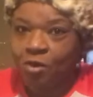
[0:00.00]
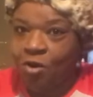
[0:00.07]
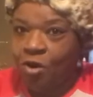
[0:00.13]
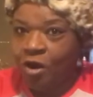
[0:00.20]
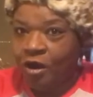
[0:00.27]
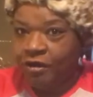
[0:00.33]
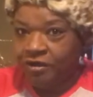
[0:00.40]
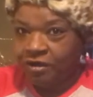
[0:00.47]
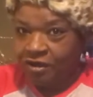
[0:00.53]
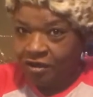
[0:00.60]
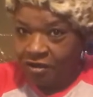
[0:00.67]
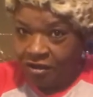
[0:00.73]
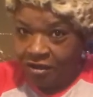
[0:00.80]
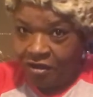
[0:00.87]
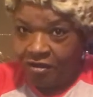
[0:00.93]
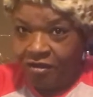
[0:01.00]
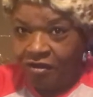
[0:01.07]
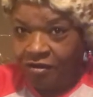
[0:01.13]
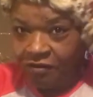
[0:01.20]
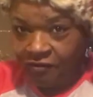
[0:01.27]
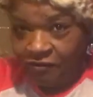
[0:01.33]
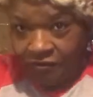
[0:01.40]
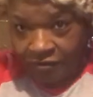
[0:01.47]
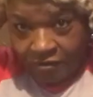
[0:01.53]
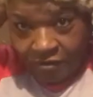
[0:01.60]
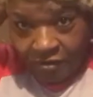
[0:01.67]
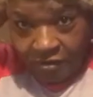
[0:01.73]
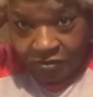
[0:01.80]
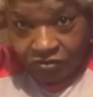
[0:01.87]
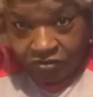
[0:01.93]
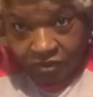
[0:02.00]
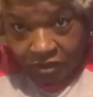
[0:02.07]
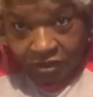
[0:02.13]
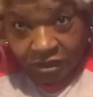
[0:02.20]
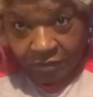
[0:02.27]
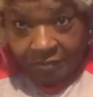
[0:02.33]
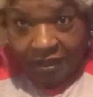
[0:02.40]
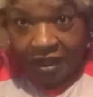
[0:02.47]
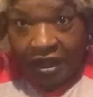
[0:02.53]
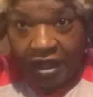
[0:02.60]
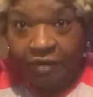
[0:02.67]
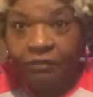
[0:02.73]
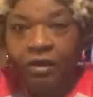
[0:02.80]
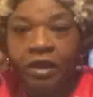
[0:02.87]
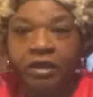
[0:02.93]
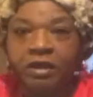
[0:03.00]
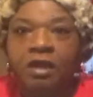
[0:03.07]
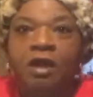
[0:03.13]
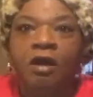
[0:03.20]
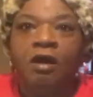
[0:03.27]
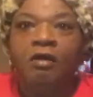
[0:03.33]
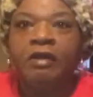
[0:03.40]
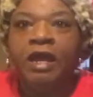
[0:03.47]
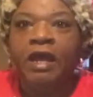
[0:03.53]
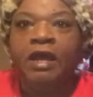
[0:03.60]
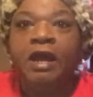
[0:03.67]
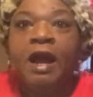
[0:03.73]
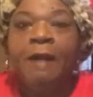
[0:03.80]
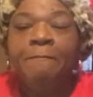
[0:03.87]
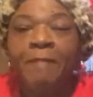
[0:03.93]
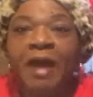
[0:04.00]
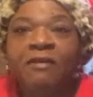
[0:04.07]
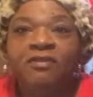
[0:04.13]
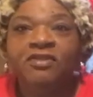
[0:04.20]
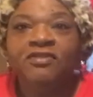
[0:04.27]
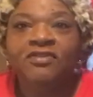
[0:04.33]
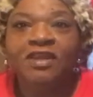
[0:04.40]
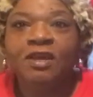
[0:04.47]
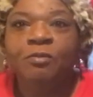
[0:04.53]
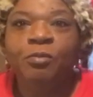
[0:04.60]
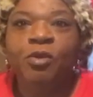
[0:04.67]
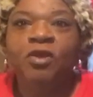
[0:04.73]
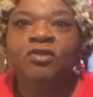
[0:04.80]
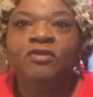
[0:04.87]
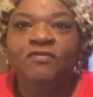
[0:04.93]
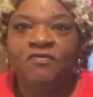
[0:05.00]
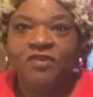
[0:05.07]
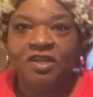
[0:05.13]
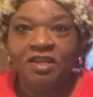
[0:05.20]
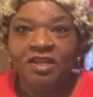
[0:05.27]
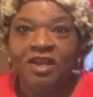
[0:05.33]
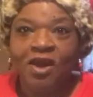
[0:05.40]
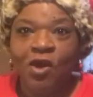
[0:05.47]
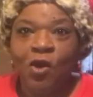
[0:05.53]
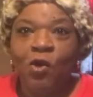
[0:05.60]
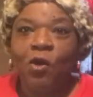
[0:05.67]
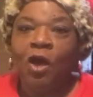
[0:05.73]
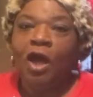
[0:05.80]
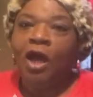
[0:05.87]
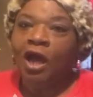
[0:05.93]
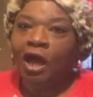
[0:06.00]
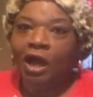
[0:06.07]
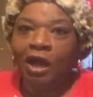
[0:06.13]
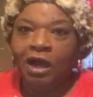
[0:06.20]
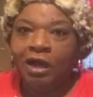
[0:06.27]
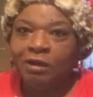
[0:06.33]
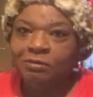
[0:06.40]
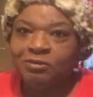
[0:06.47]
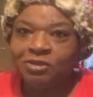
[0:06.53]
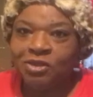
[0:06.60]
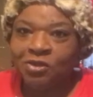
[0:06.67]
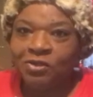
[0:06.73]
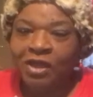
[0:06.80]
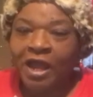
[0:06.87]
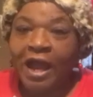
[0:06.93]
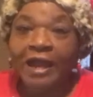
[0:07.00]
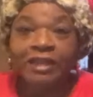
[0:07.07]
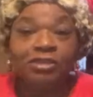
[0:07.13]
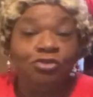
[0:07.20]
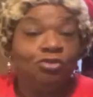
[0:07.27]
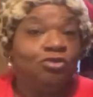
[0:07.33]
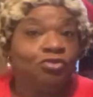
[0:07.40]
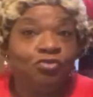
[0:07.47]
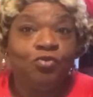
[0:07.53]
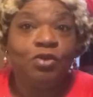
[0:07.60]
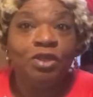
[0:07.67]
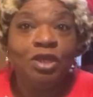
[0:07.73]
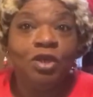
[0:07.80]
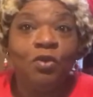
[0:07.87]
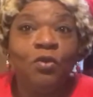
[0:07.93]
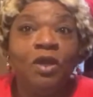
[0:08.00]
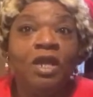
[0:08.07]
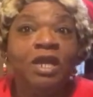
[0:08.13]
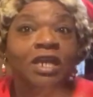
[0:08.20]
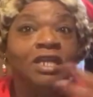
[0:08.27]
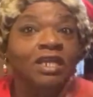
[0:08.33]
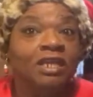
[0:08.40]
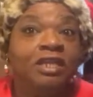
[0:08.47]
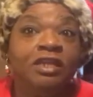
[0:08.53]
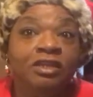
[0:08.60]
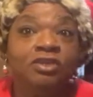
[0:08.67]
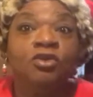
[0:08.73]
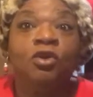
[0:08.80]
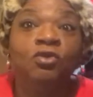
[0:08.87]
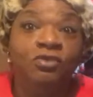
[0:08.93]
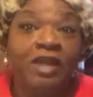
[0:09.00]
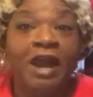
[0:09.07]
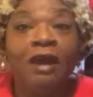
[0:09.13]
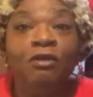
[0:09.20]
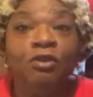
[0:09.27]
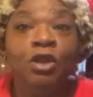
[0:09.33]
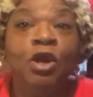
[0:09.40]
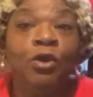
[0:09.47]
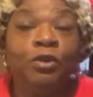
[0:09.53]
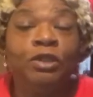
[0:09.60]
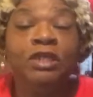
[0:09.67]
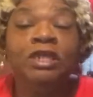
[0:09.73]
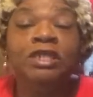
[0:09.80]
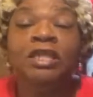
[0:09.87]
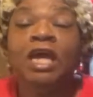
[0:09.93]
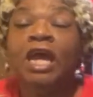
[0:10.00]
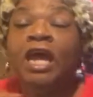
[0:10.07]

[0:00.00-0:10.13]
part of... trying to get my hat right. Okay, I'm back with the second part of the video so that I can do this really quick and get it go downloading